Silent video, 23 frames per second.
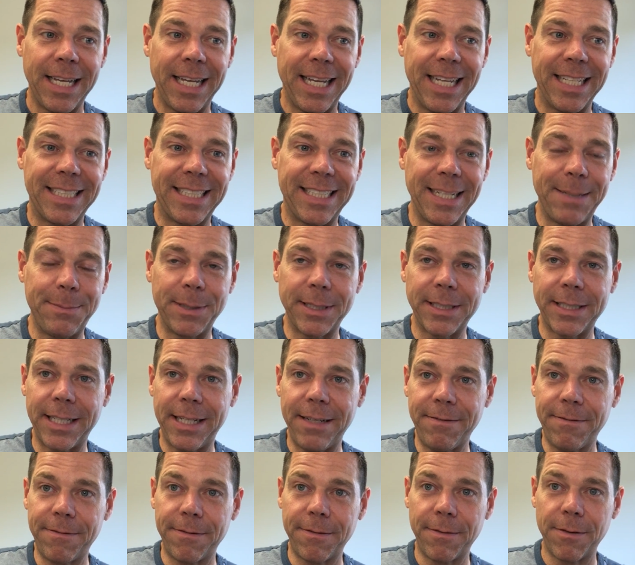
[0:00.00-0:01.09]
It seems as
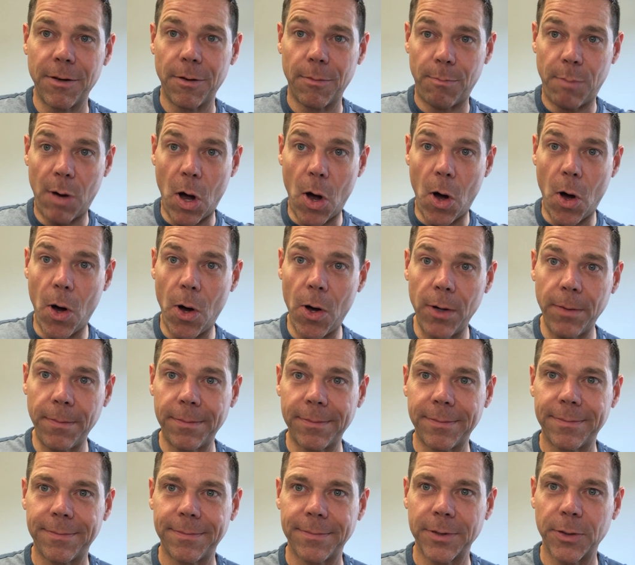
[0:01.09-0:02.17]
if
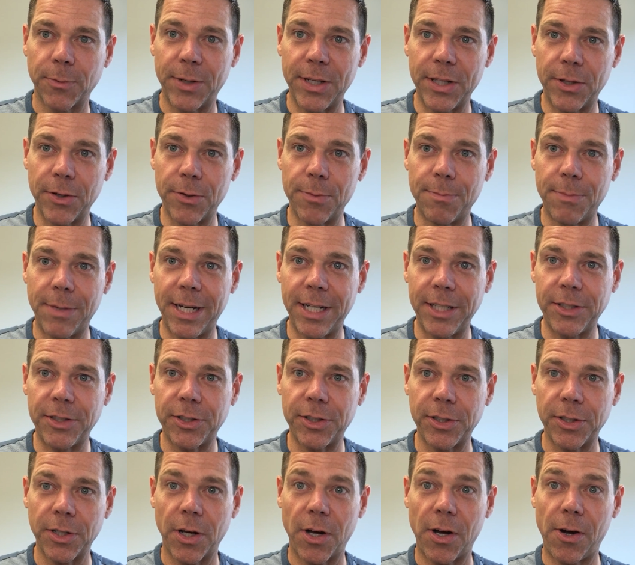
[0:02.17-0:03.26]
Paul went through
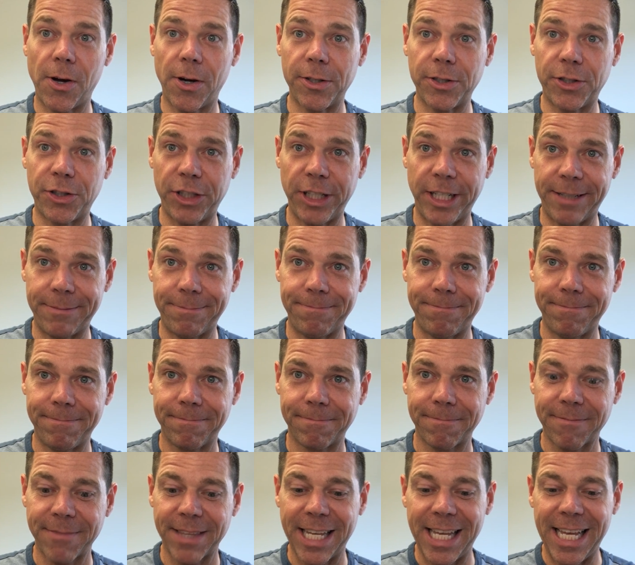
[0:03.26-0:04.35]
much hardship.
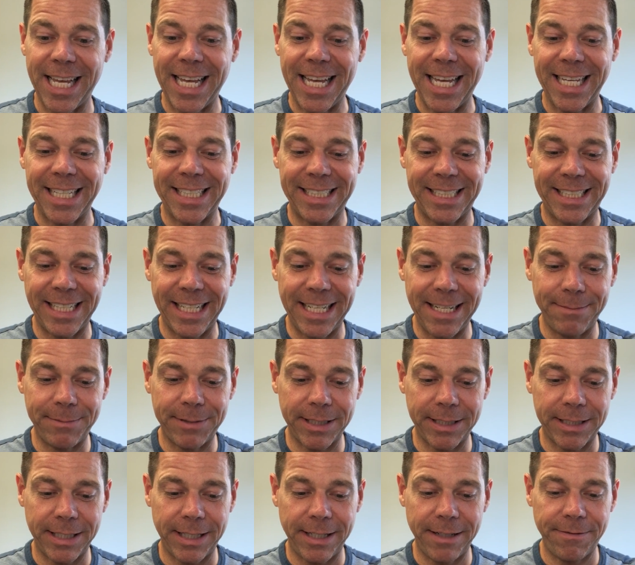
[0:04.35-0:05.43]
It seems
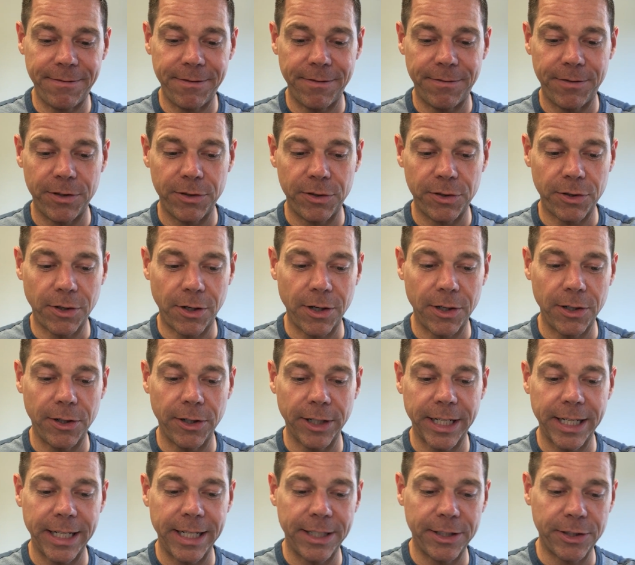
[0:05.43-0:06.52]
as if you start
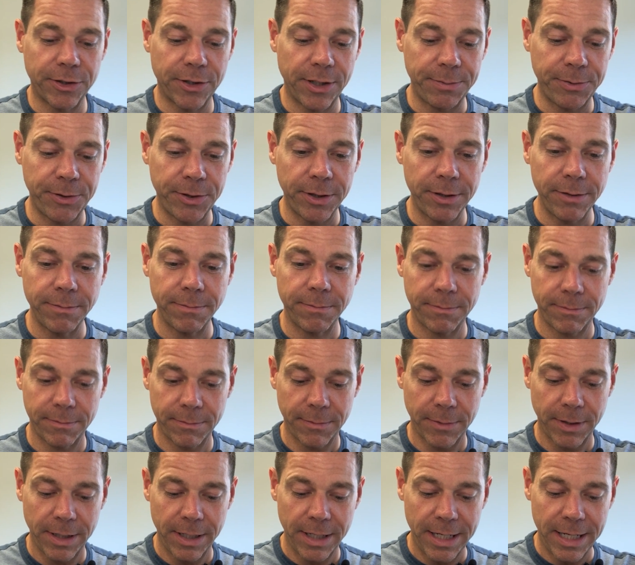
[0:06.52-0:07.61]
looking at Scripture,
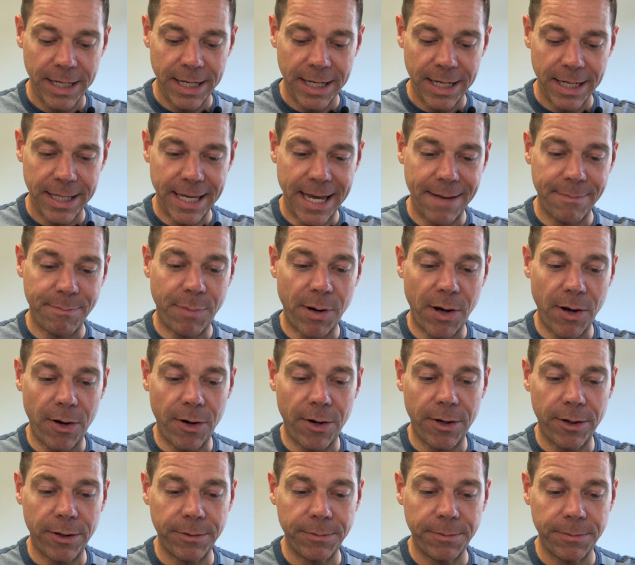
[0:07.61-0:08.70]
that
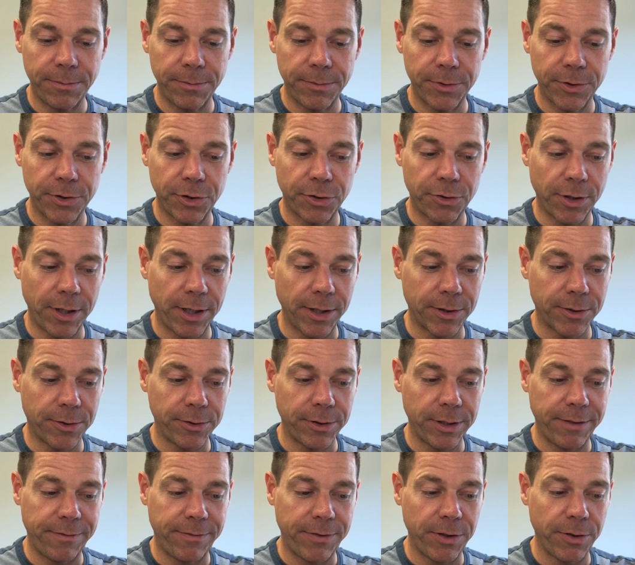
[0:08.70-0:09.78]
Paul
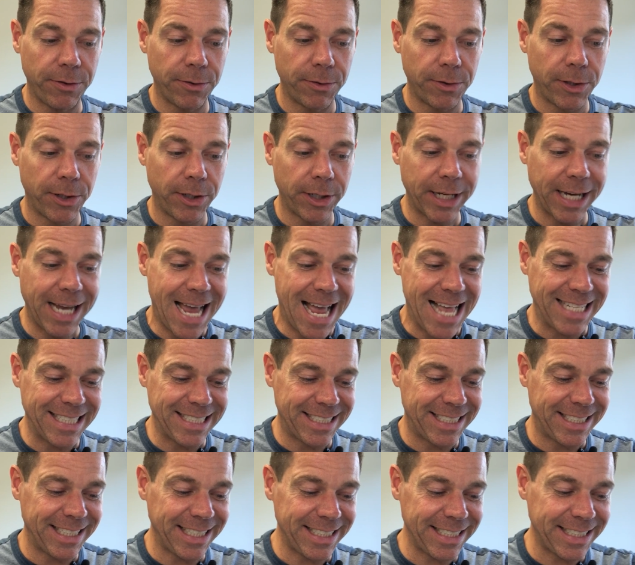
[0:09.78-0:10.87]
struggled. If you look at
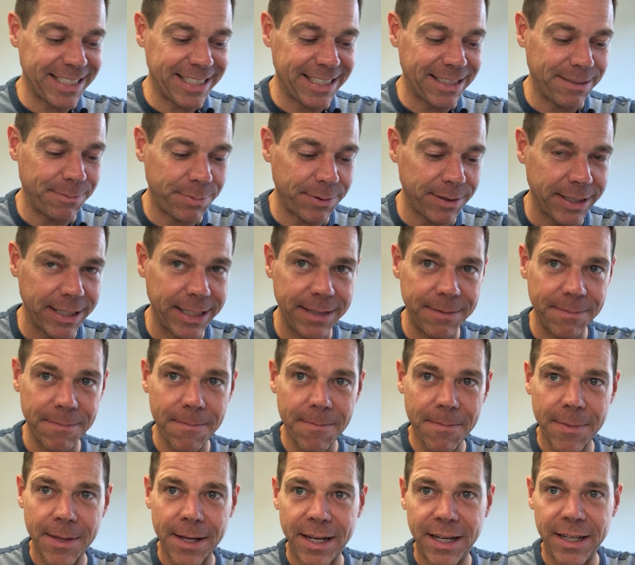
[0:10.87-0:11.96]
just simply
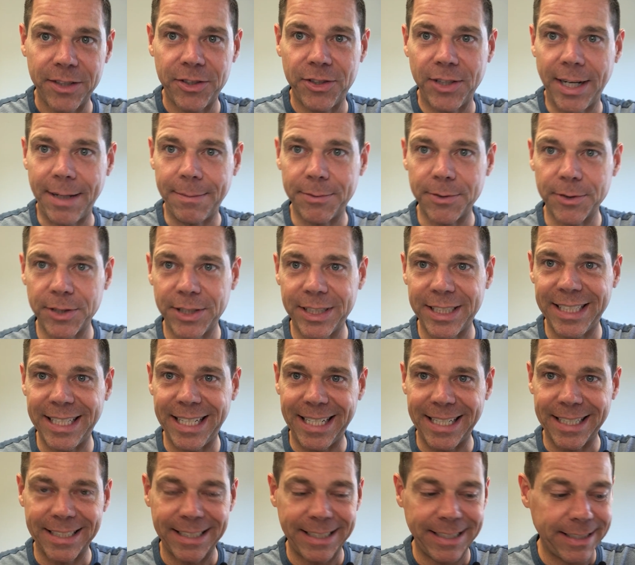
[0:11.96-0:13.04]
chapter
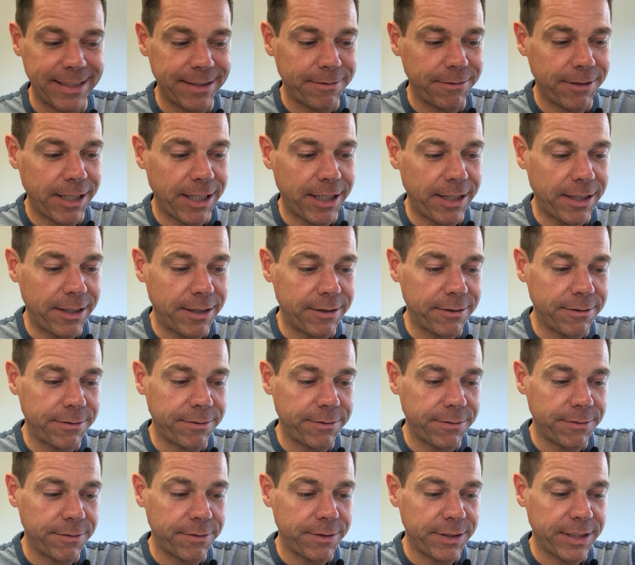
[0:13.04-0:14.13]
6 of
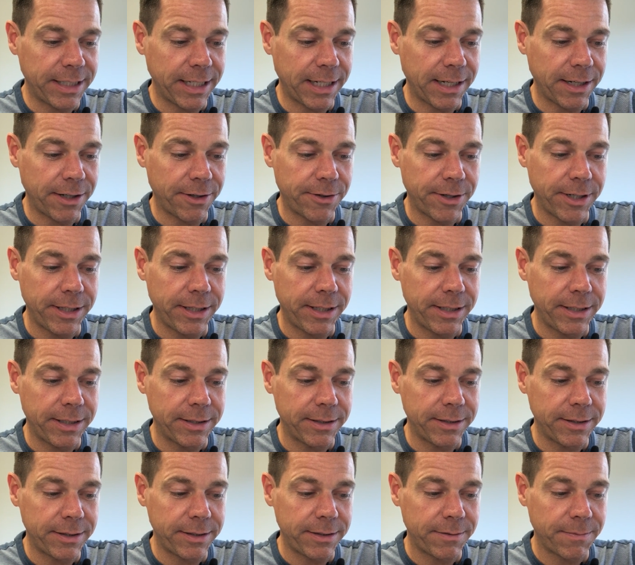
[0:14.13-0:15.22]
2
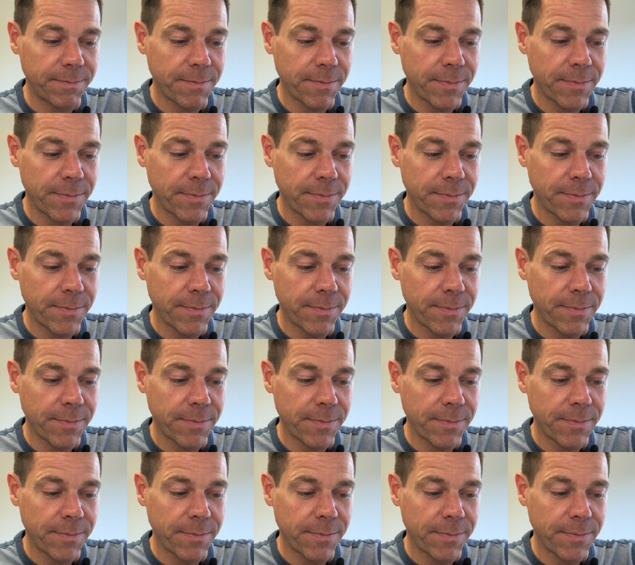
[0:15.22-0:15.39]
Corinthians,